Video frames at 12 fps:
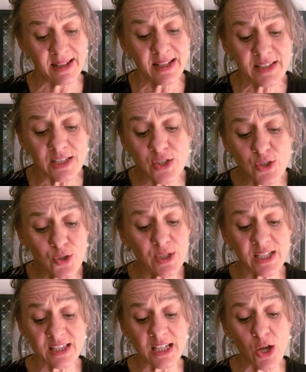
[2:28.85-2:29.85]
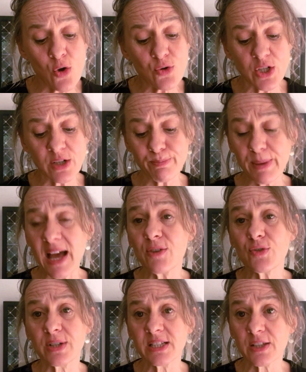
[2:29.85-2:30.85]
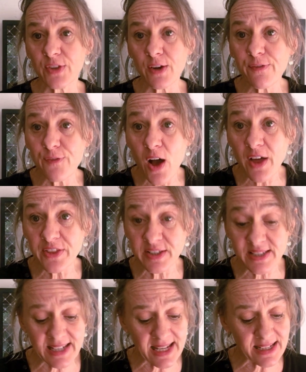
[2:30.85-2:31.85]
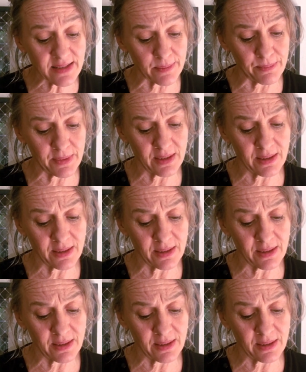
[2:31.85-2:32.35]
that stood at the ocean boundaries of their father's kingdom.